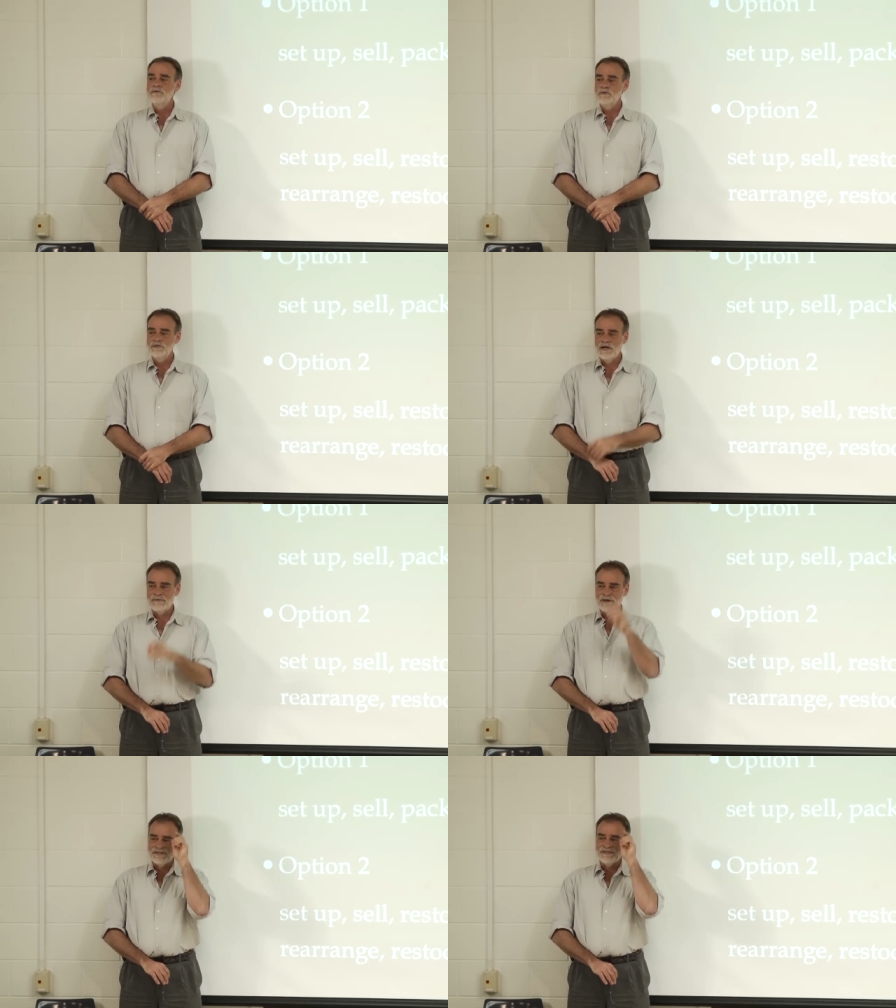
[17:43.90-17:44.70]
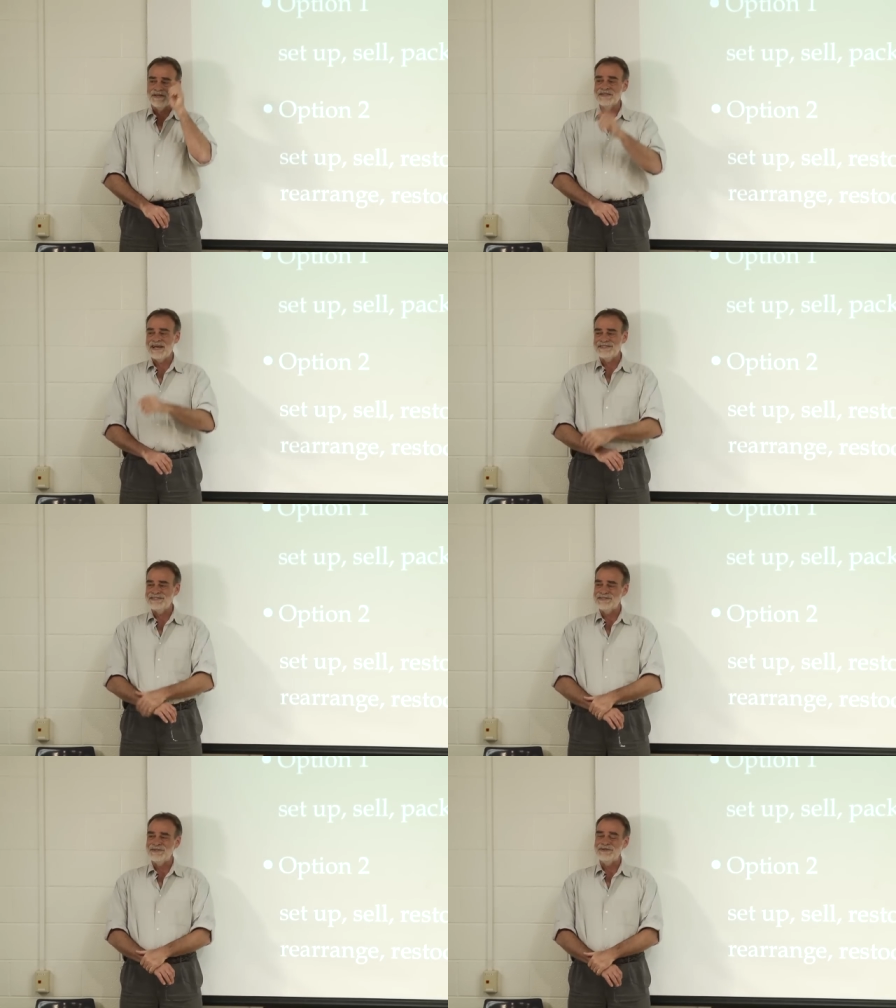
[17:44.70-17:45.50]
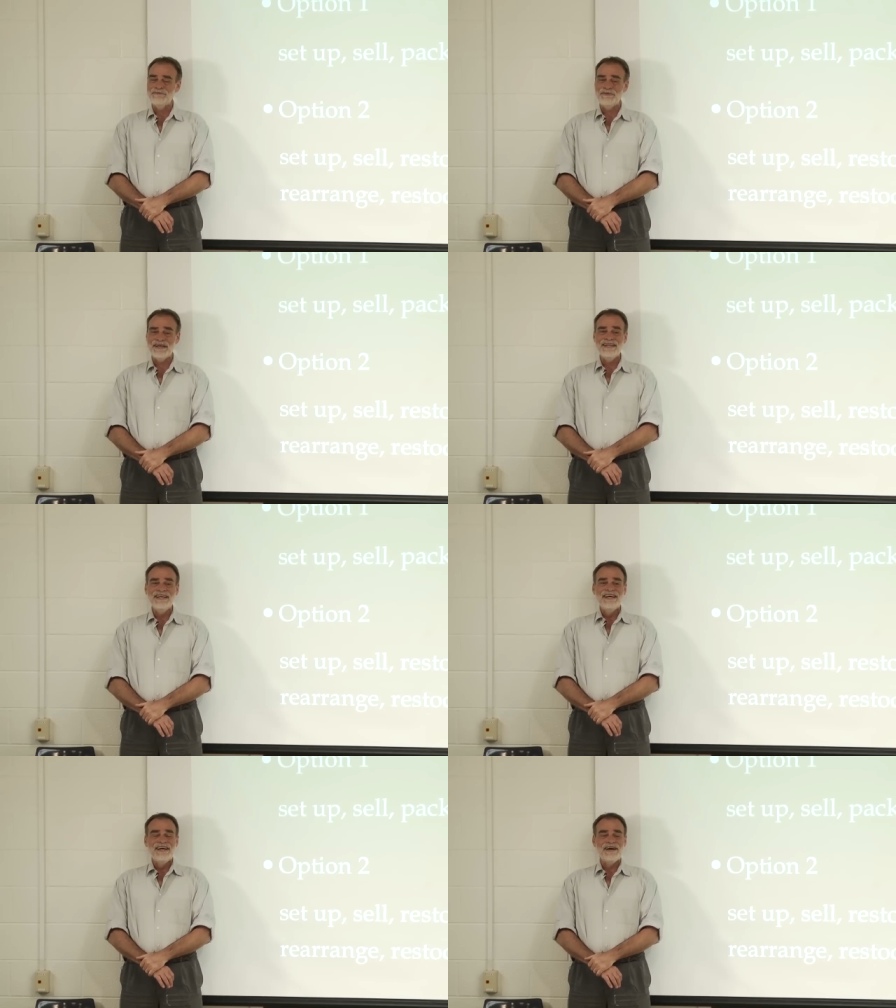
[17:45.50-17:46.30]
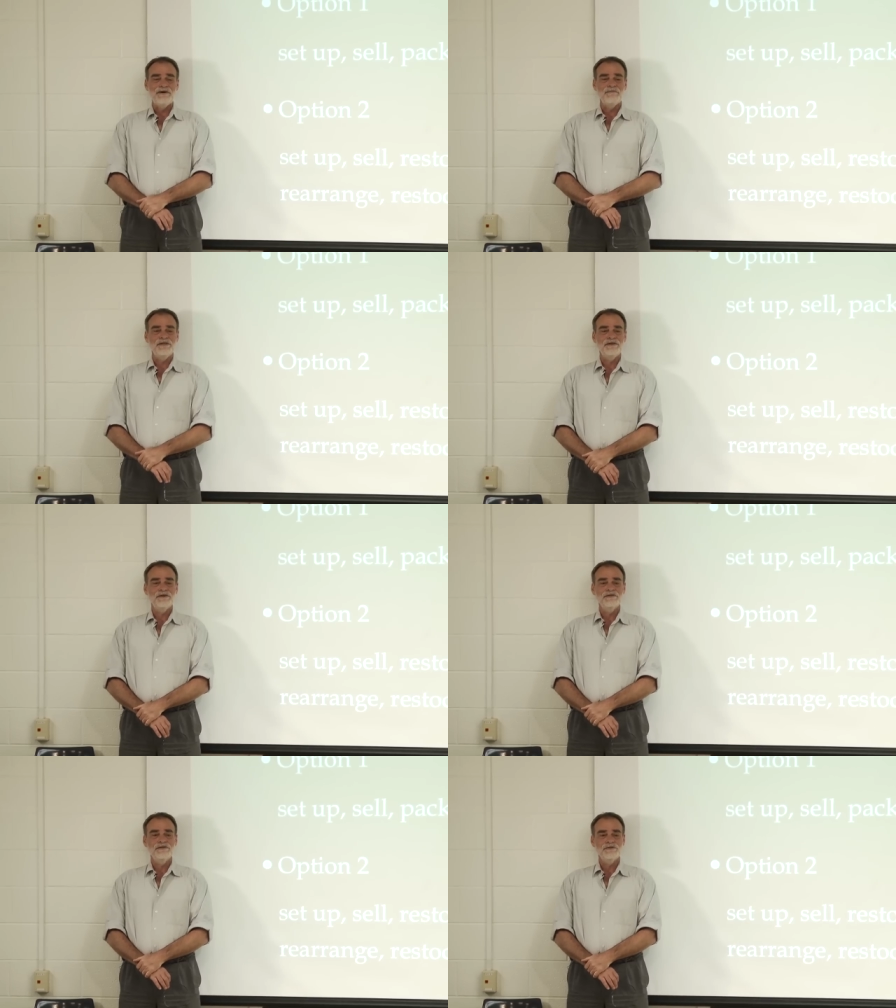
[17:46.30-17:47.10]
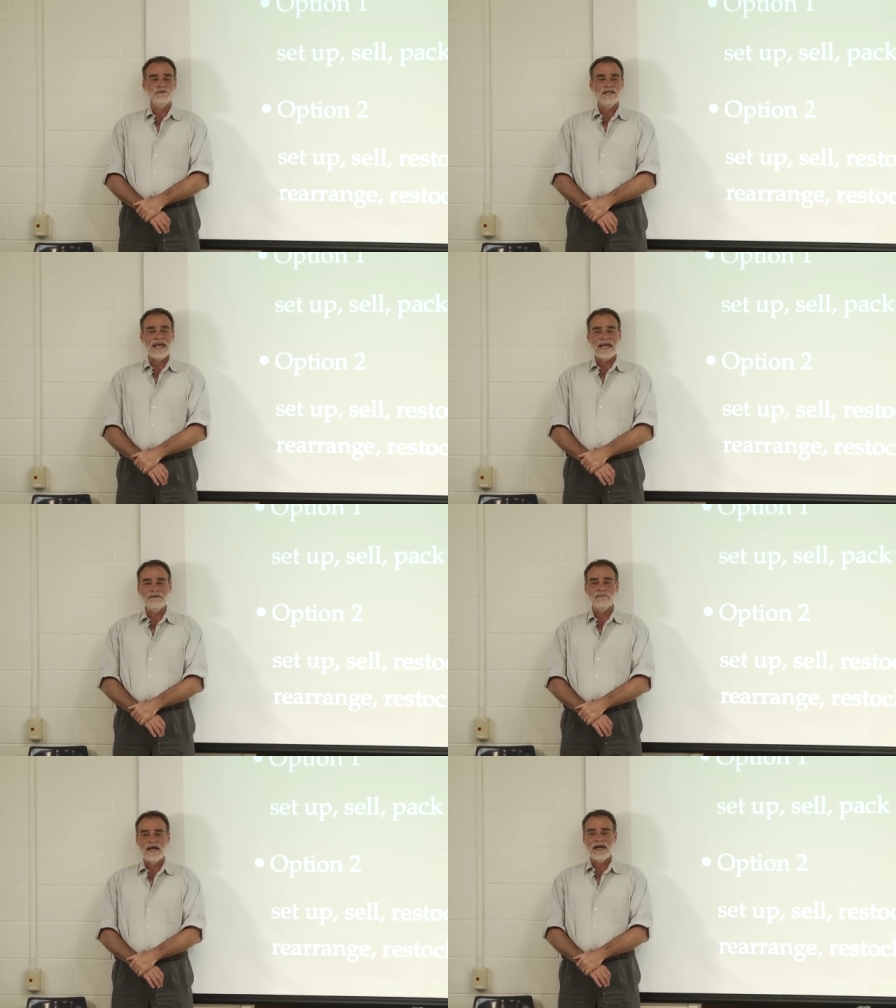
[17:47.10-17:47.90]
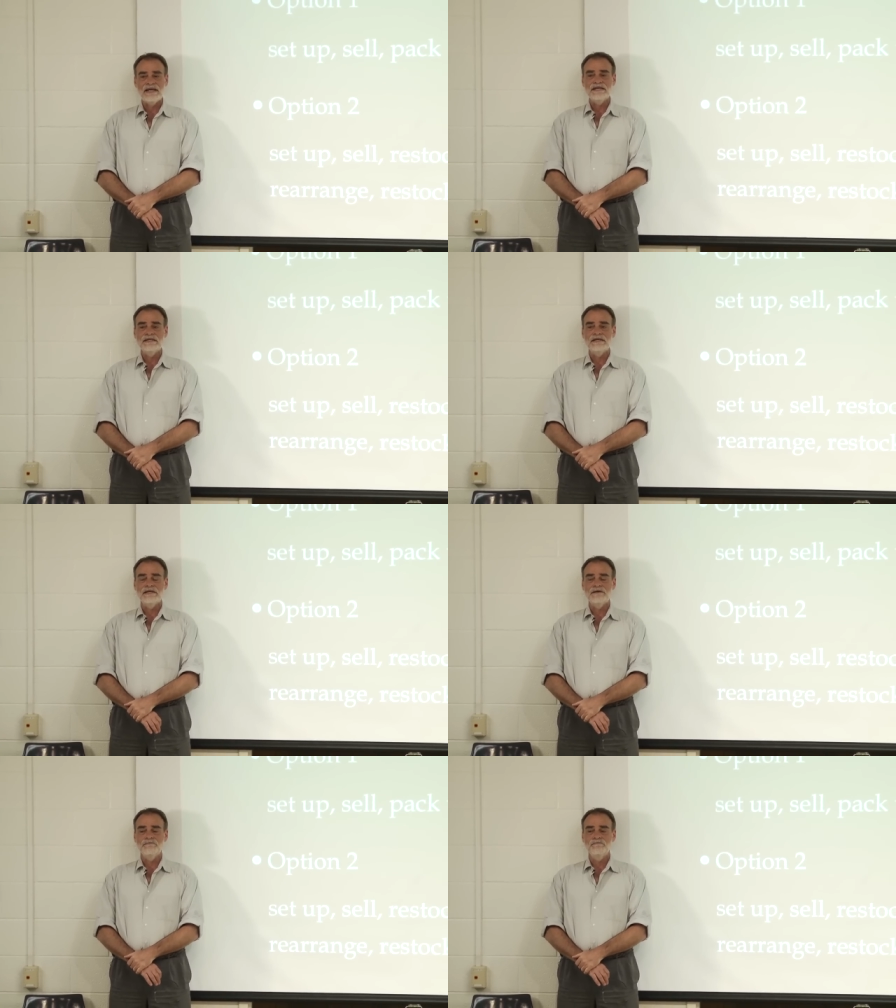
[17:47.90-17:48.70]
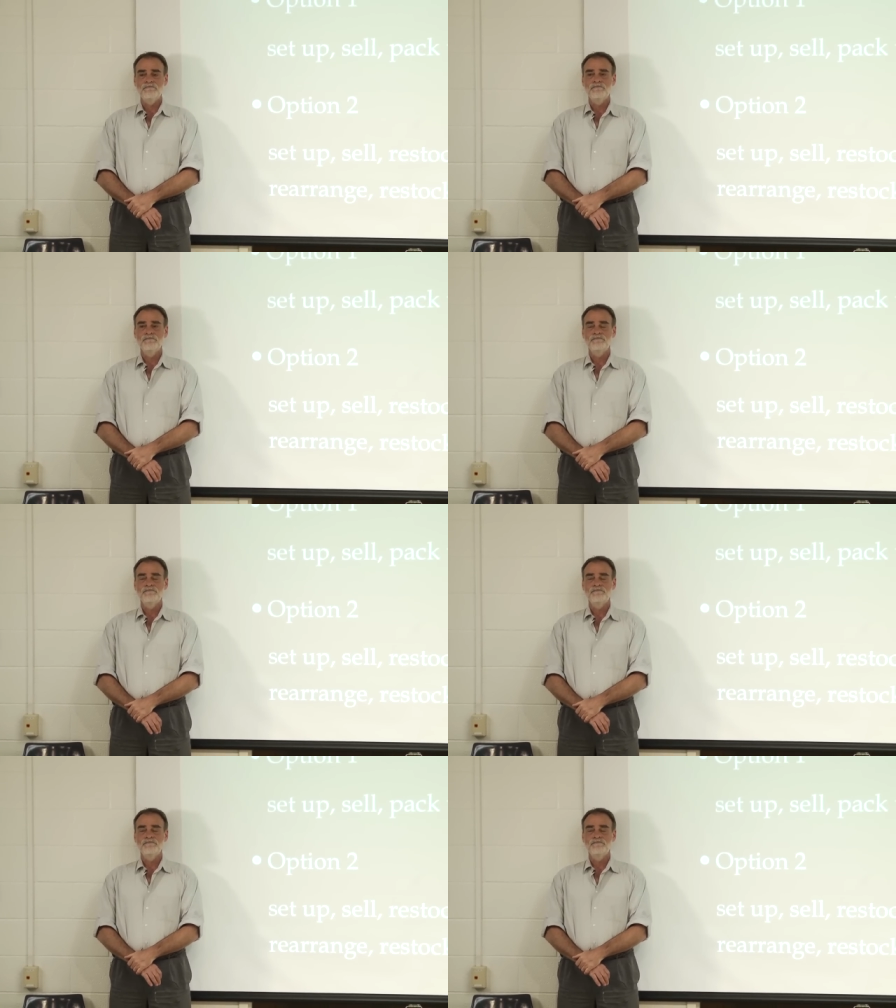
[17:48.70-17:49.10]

we'll talk about sunglasses in a little bit, uh, but they're, they're sort of hanging back. Um,